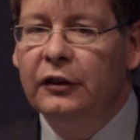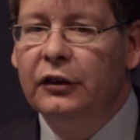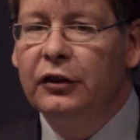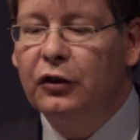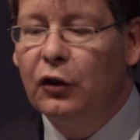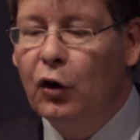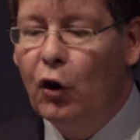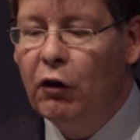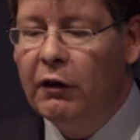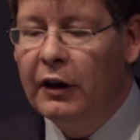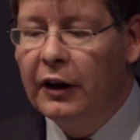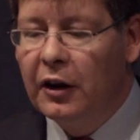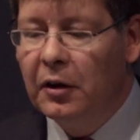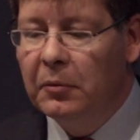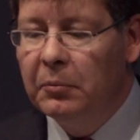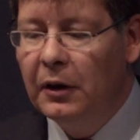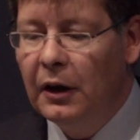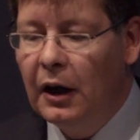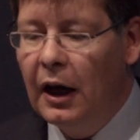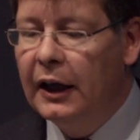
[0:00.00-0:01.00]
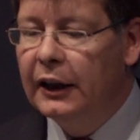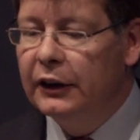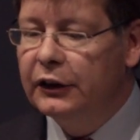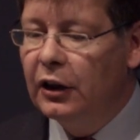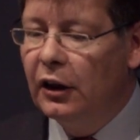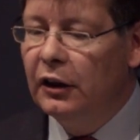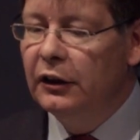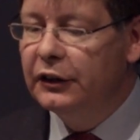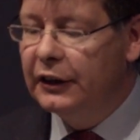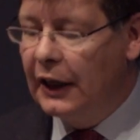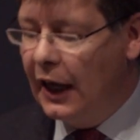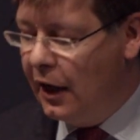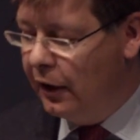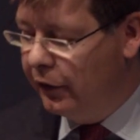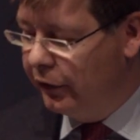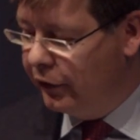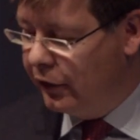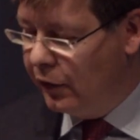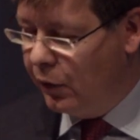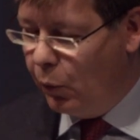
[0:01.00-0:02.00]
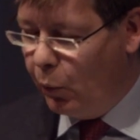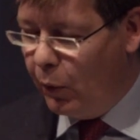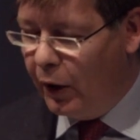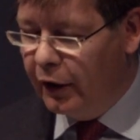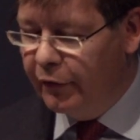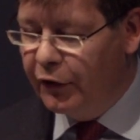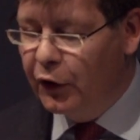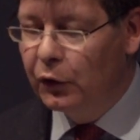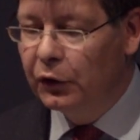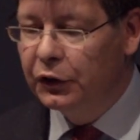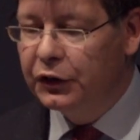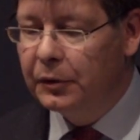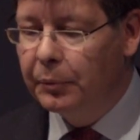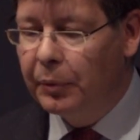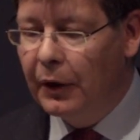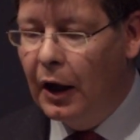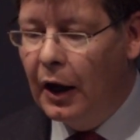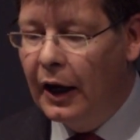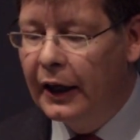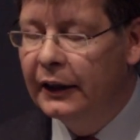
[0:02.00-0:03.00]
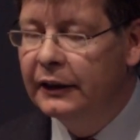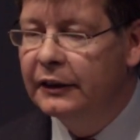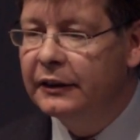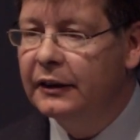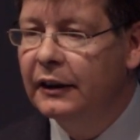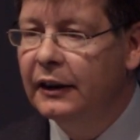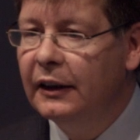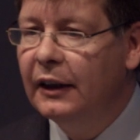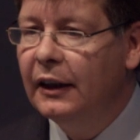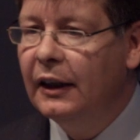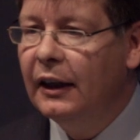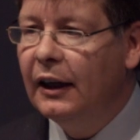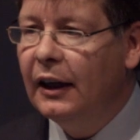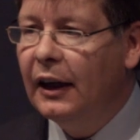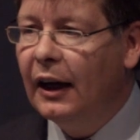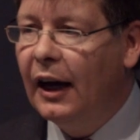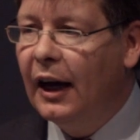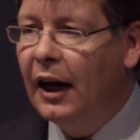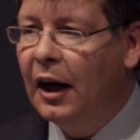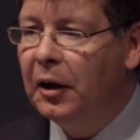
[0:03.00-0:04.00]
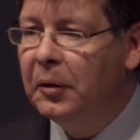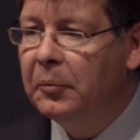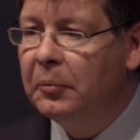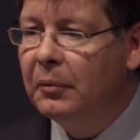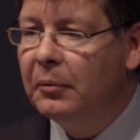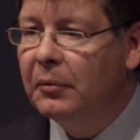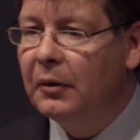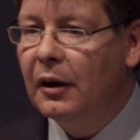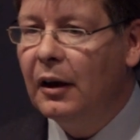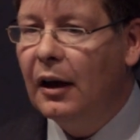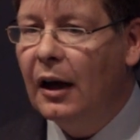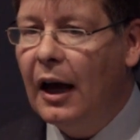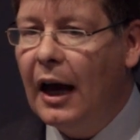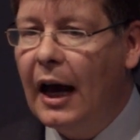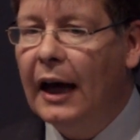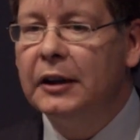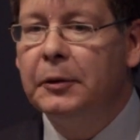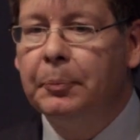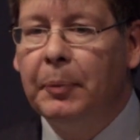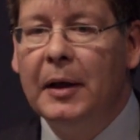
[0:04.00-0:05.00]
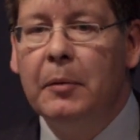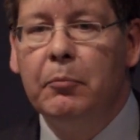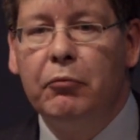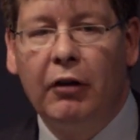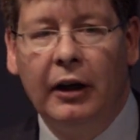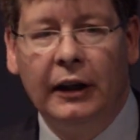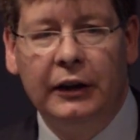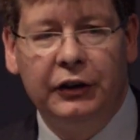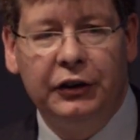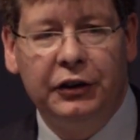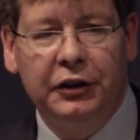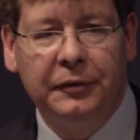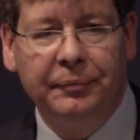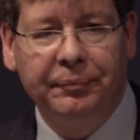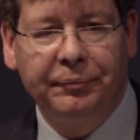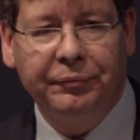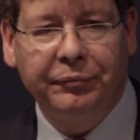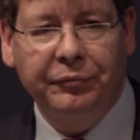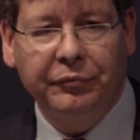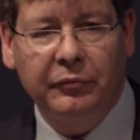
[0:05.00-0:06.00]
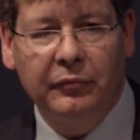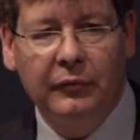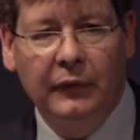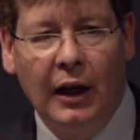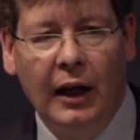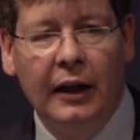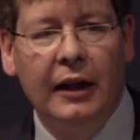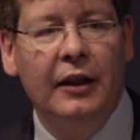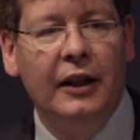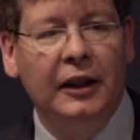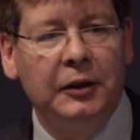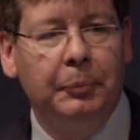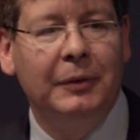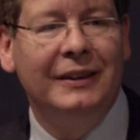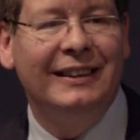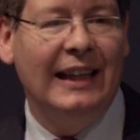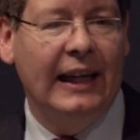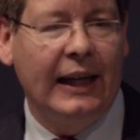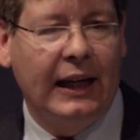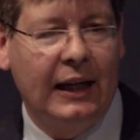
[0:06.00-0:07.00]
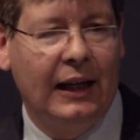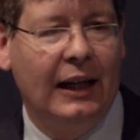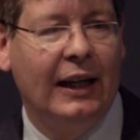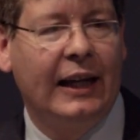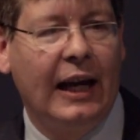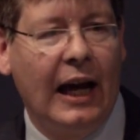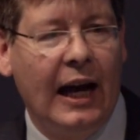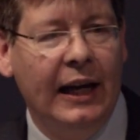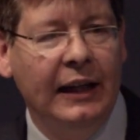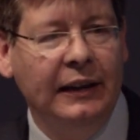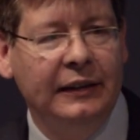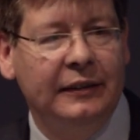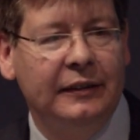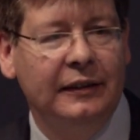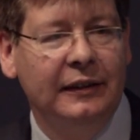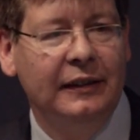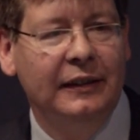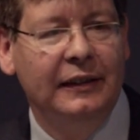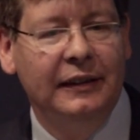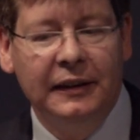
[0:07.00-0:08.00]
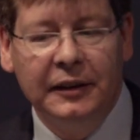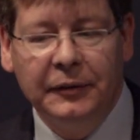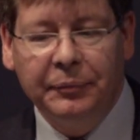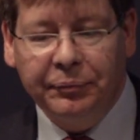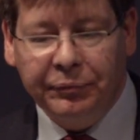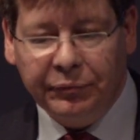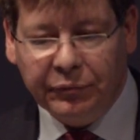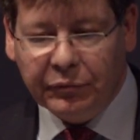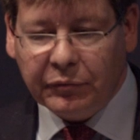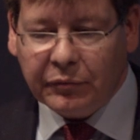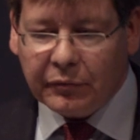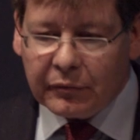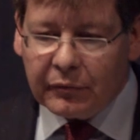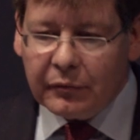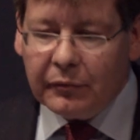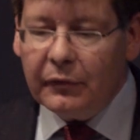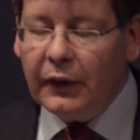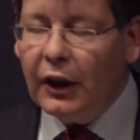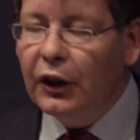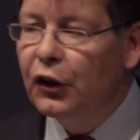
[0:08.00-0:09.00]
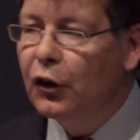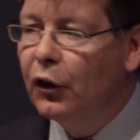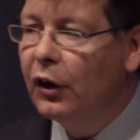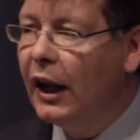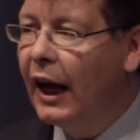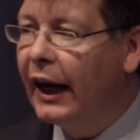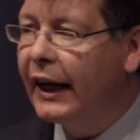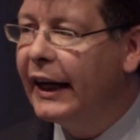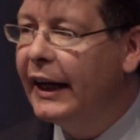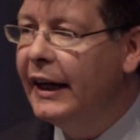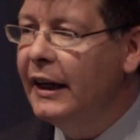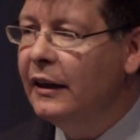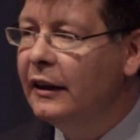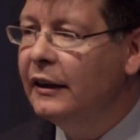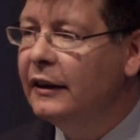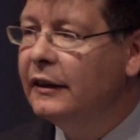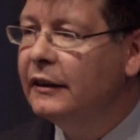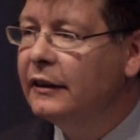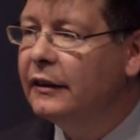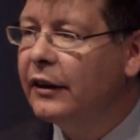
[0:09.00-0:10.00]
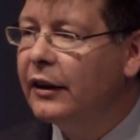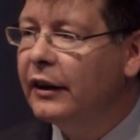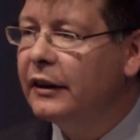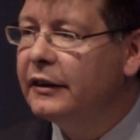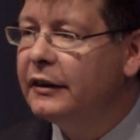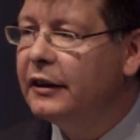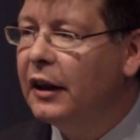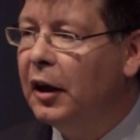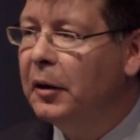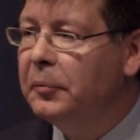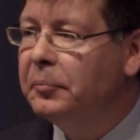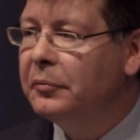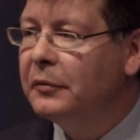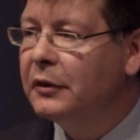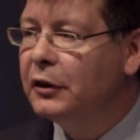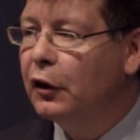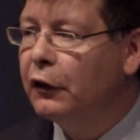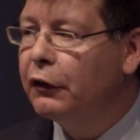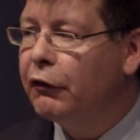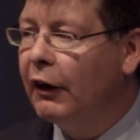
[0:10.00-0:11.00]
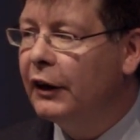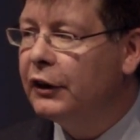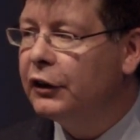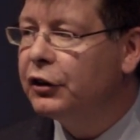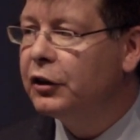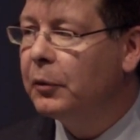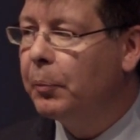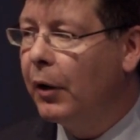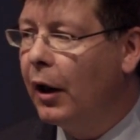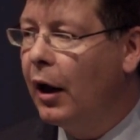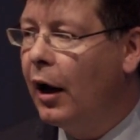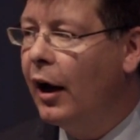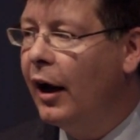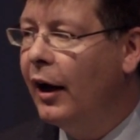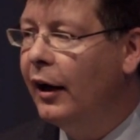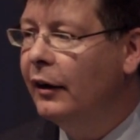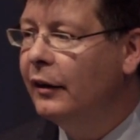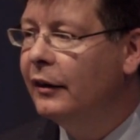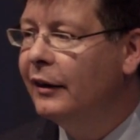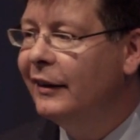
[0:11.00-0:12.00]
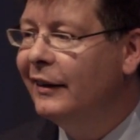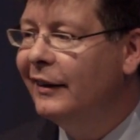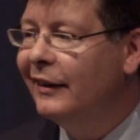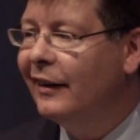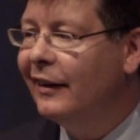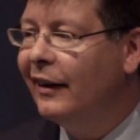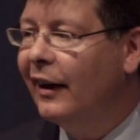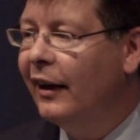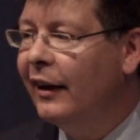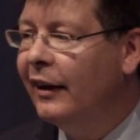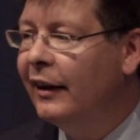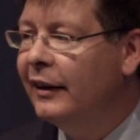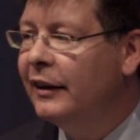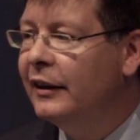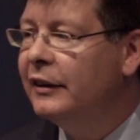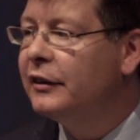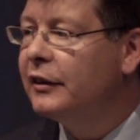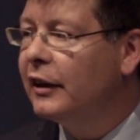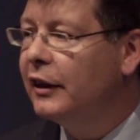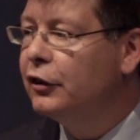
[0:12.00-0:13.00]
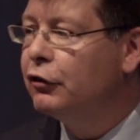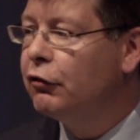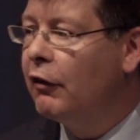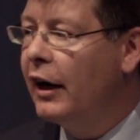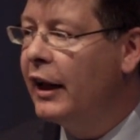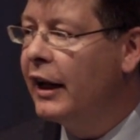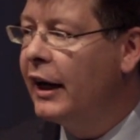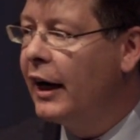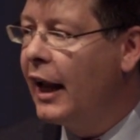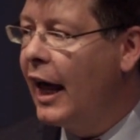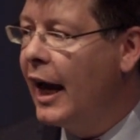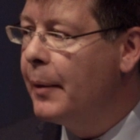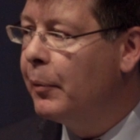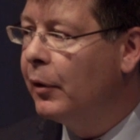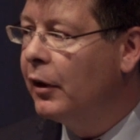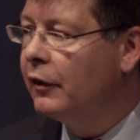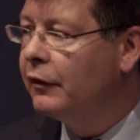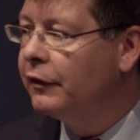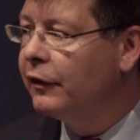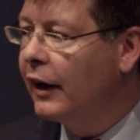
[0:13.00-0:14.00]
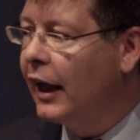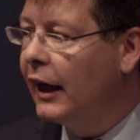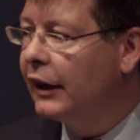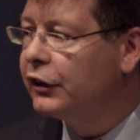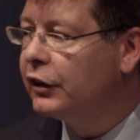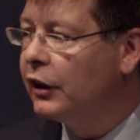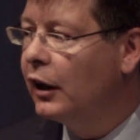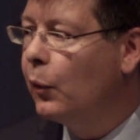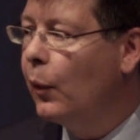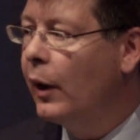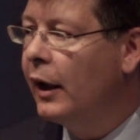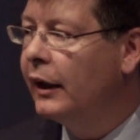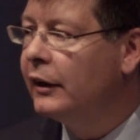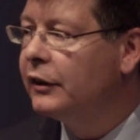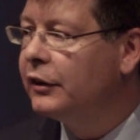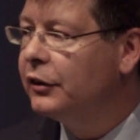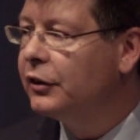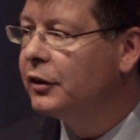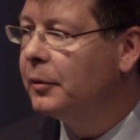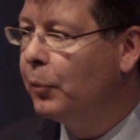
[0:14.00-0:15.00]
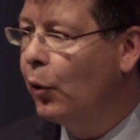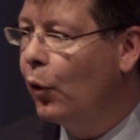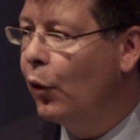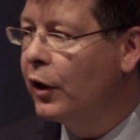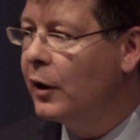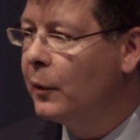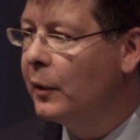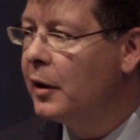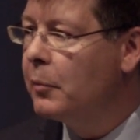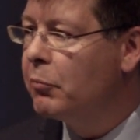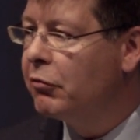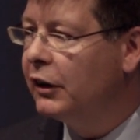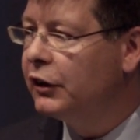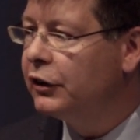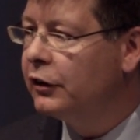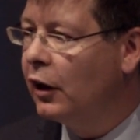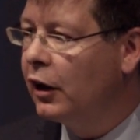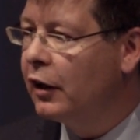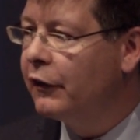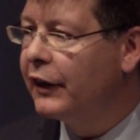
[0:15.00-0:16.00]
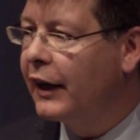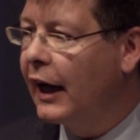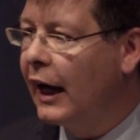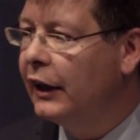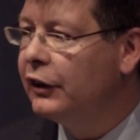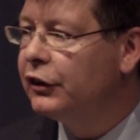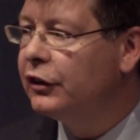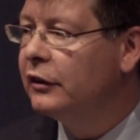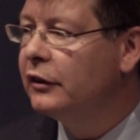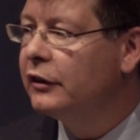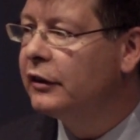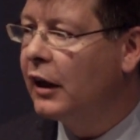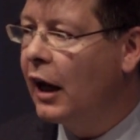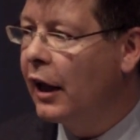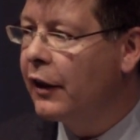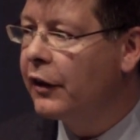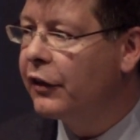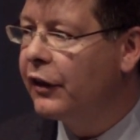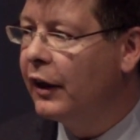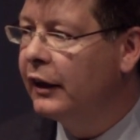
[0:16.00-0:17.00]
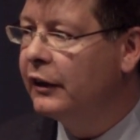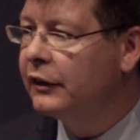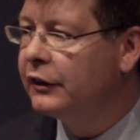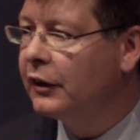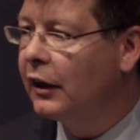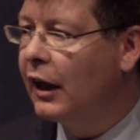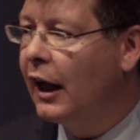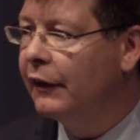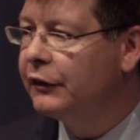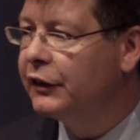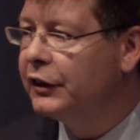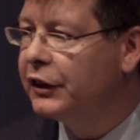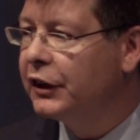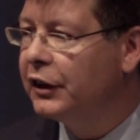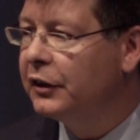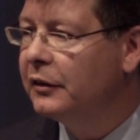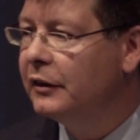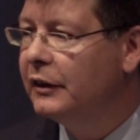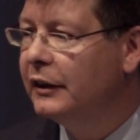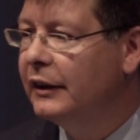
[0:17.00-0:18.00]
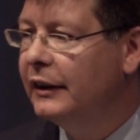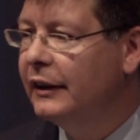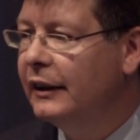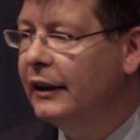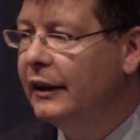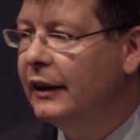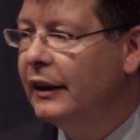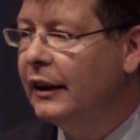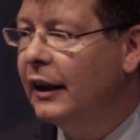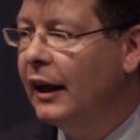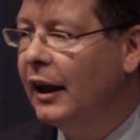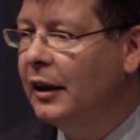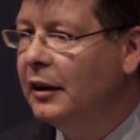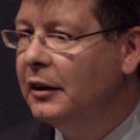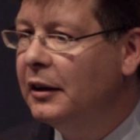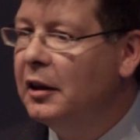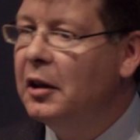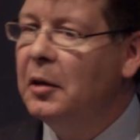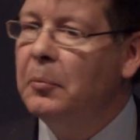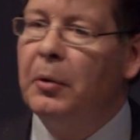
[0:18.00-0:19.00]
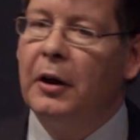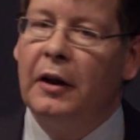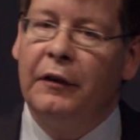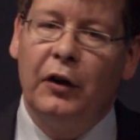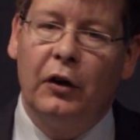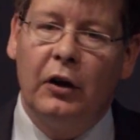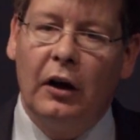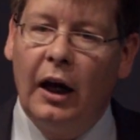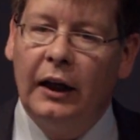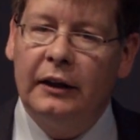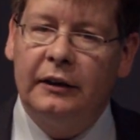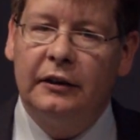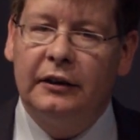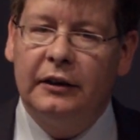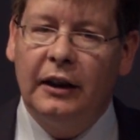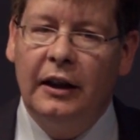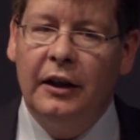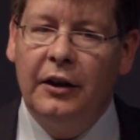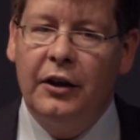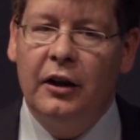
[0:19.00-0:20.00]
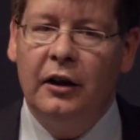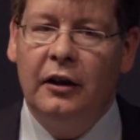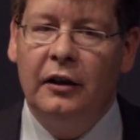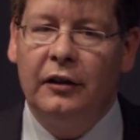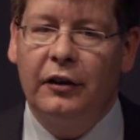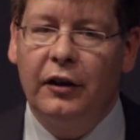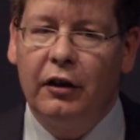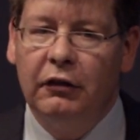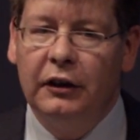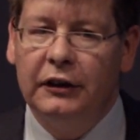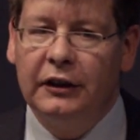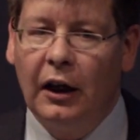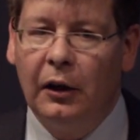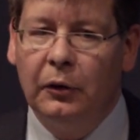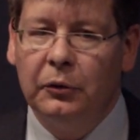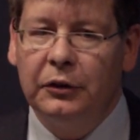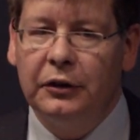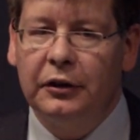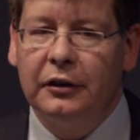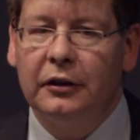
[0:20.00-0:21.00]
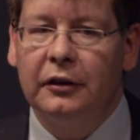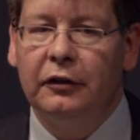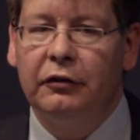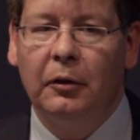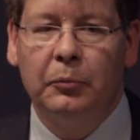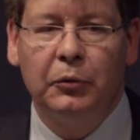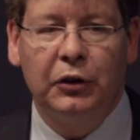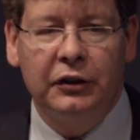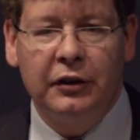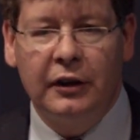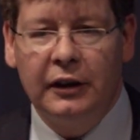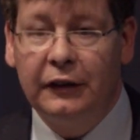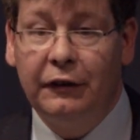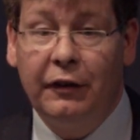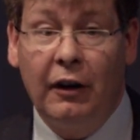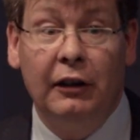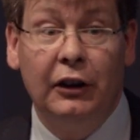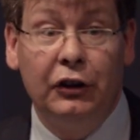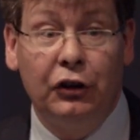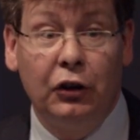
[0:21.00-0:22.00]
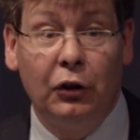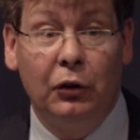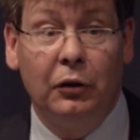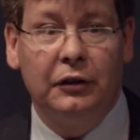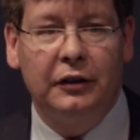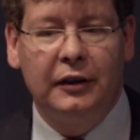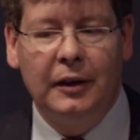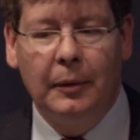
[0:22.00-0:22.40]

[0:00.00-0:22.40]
and scoring them. And it turns out that one of your suppliers has been breached. And in this particular case, you're lucky that your French supplier is ready and able and financially willing to support you in the breach notifications and other things you'll have to do. Yeah? But if you'd like to see the results from just this very short